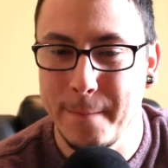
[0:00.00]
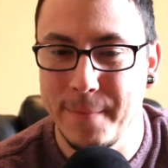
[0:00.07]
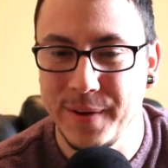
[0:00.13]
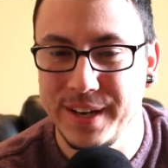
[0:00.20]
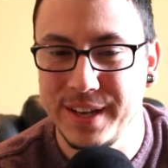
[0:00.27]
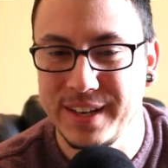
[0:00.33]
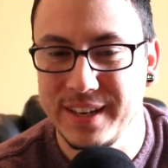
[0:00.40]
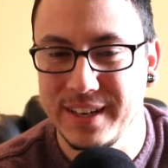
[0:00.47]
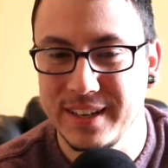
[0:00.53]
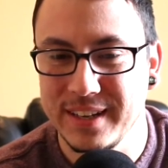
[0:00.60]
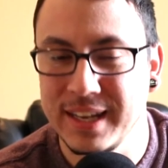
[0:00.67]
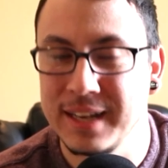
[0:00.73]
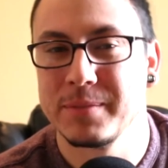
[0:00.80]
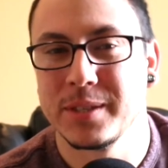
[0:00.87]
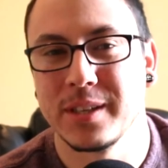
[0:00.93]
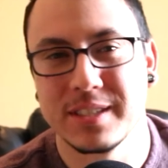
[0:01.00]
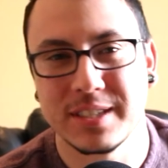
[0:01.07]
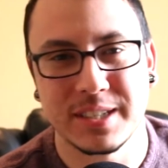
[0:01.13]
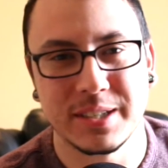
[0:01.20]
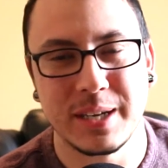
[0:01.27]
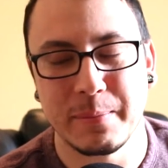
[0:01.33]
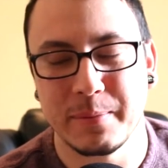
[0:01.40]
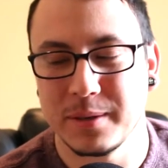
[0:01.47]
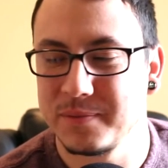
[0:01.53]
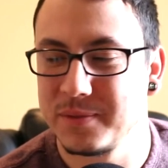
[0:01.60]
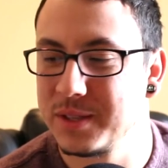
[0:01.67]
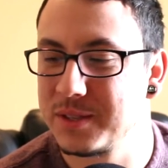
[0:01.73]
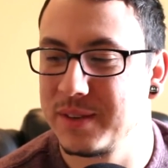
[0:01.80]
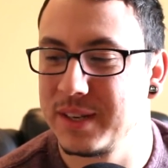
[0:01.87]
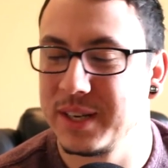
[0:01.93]
But yeah, so that's gonna wrap it up
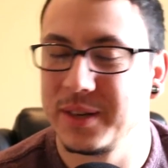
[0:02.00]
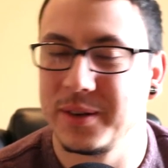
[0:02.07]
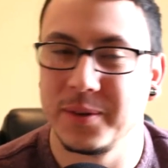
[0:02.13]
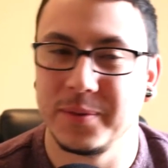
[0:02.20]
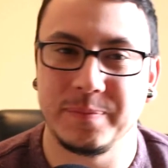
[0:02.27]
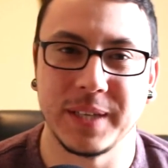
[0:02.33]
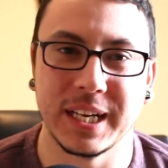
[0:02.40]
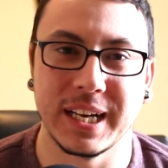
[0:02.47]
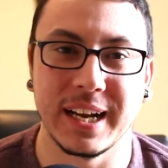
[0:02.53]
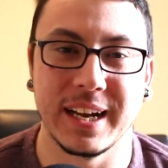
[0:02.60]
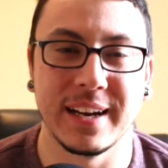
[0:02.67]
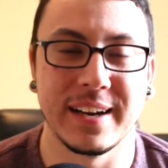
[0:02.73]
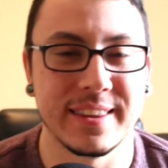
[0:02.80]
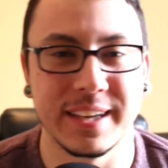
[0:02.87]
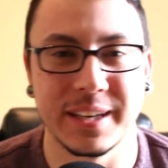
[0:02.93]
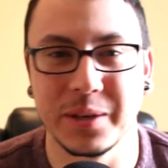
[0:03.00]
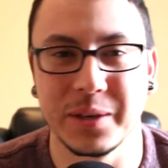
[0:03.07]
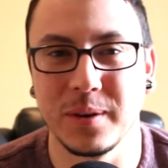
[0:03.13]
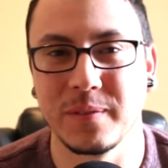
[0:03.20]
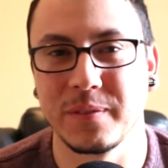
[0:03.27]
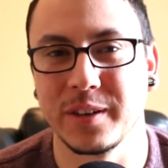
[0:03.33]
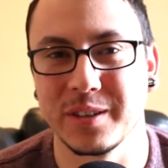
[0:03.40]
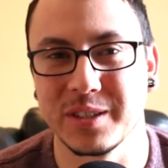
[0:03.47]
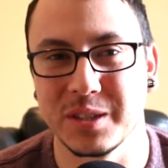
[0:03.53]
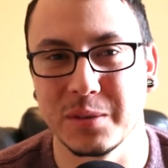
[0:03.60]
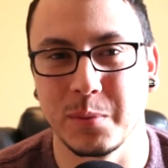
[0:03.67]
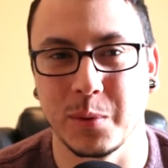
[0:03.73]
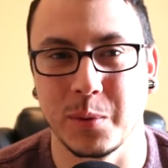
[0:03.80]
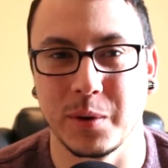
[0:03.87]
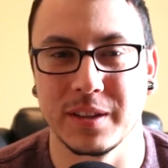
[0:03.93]
for this video. Again, thank you all for your
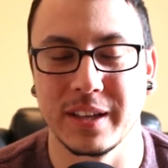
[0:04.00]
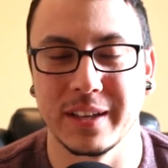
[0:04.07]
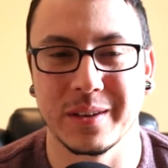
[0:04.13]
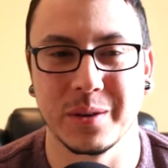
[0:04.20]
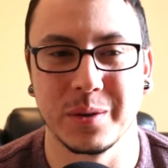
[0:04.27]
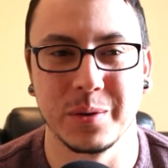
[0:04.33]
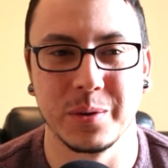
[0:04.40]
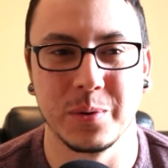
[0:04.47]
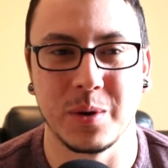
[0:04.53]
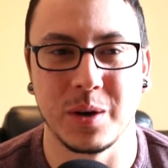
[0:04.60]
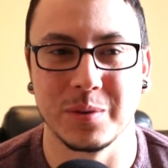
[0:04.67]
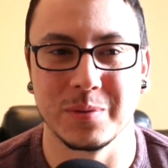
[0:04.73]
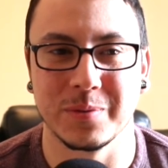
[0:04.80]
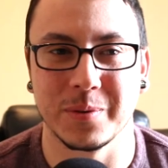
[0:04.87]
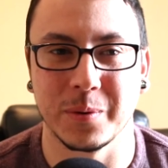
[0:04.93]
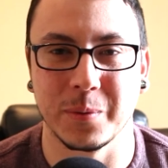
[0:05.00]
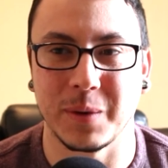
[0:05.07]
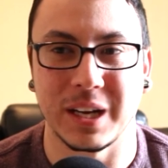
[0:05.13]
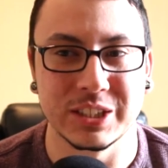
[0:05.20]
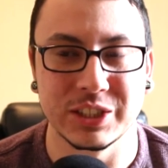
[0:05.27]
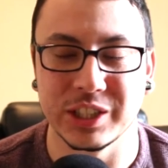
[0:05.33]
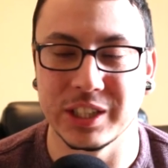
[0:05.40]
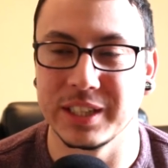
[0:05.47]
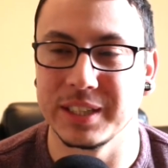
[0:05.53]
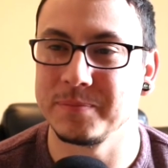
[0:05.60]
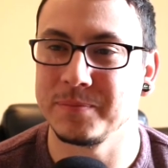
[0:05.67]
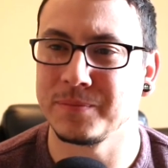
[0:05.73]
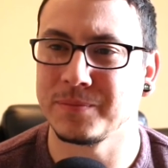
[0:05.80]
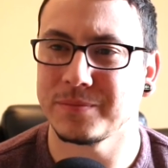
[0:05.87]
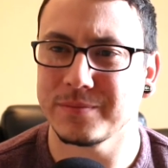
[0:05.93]
support. Thank you all for
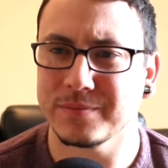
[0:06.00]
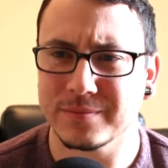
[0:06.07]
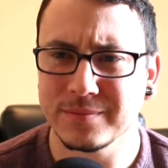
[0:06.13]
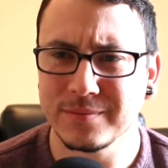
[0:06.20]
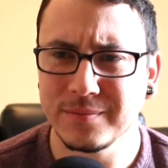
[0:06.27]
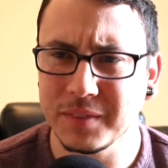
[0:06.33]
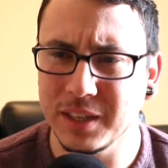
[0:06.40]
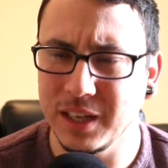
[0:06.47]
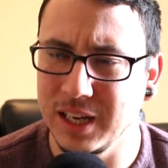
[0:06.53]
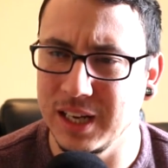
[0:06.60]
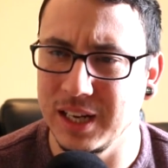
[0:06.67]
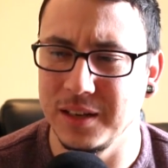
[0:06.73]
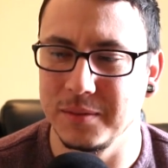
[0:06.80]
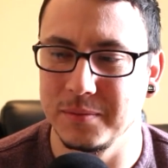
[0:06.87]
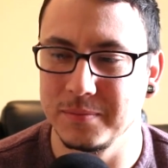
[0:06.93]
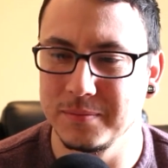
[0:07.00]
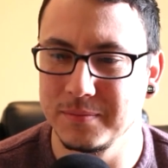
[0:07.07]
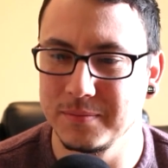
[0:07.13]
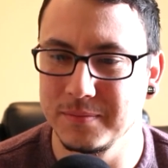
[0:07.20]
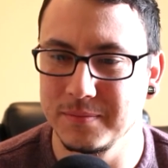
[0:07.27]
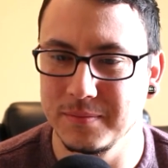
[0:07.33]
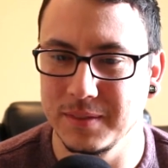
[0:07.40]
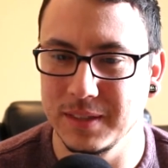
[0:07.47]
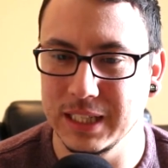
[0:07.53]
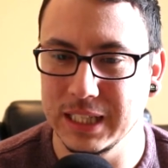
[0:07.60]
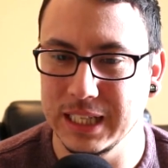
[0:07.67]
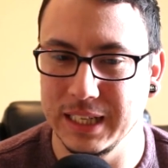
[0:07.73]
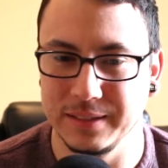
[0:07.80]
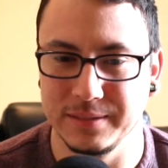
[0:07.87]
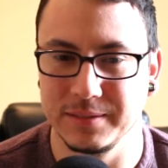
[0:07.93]
watching. Um,
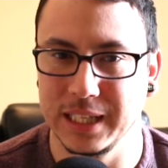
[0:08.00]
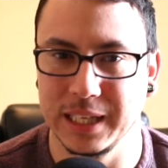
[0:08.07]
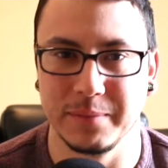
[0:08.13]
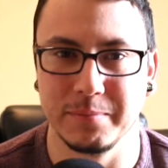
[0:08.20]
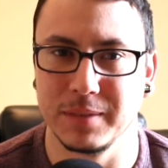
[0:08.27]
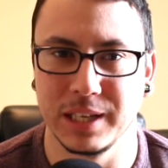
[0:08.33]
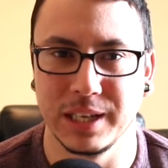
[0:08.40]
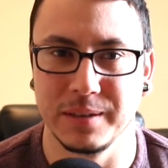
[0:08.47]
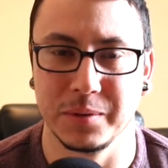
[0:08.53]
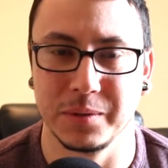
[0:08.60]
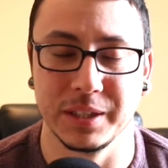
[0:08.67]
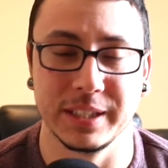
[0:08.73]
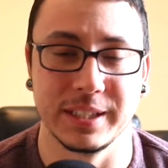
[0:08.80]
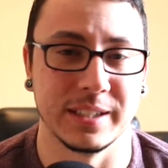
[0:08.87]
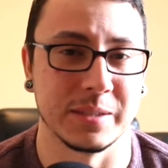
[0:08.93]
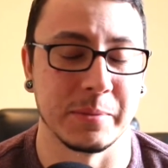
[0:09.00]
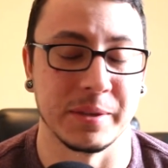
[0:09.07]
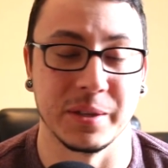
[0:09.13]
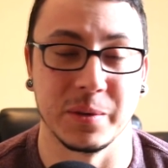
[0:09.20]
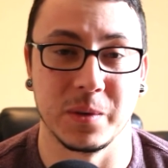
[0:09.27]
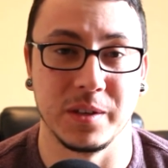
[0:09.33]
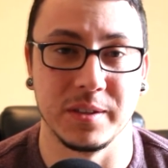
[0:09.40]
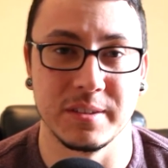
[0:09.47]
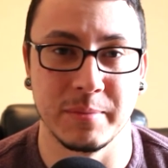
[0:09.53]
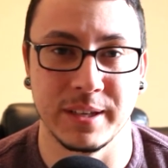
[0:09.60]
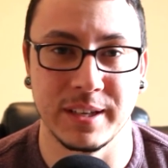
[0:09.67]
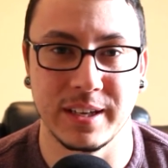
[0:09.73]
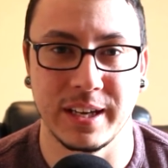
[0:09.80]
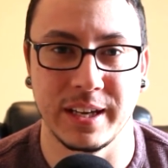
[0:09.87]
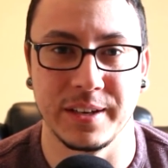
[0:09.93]
it it it really does mean the world to
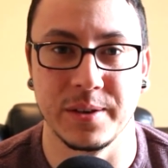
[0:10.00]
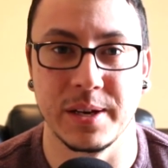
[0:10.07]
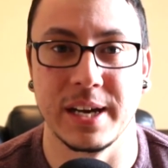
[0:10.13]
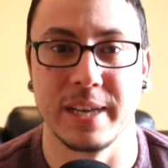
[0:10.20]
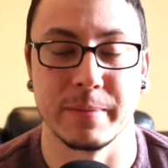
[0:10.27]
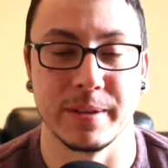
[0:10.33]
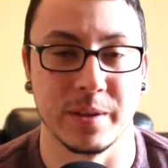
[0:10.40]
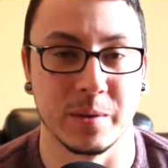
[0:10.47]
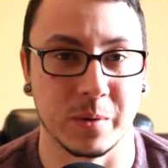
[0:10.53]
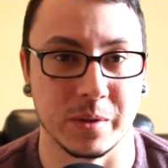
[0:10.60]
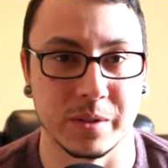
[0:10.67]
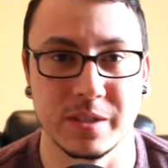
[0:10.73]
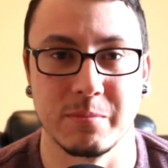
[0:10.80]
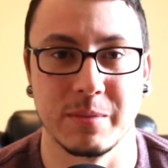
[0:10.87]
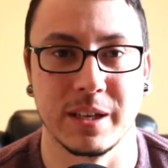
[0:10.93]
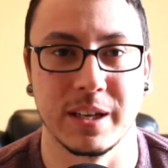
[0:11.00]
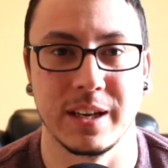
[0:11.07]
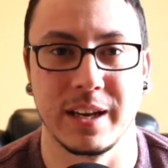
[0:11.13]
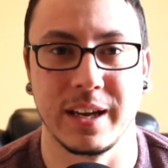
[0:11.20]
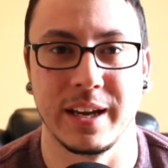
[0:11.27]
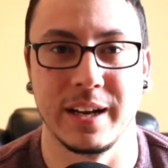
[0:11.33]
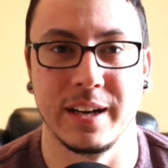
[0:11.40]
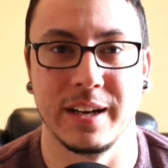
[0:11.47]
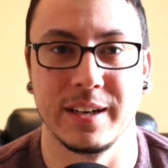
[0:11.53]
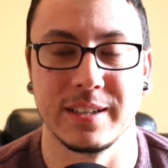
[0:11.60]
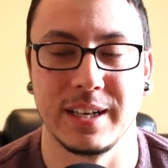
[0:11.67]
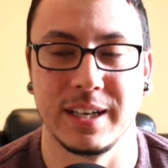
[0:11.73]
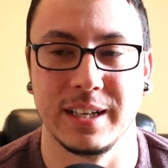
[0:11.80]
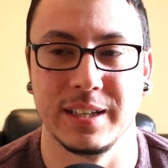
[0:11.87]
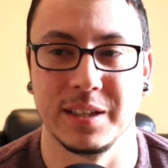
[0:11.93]
me, and you guys mean the world to me,
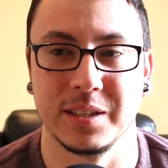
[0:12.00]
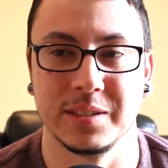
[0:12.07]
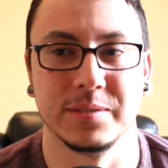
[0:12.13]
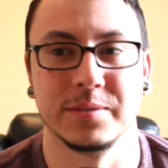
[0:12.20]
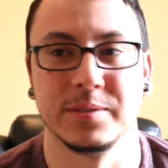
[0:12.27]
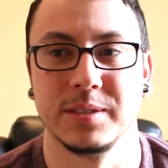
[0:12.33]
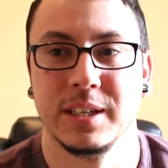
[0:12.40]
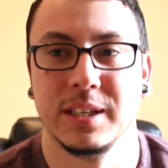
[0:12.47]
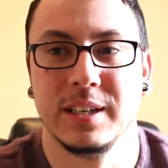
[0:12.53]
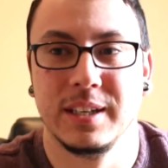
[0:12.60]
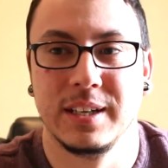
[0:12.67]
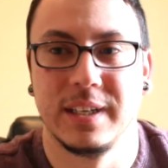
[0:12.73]
and I love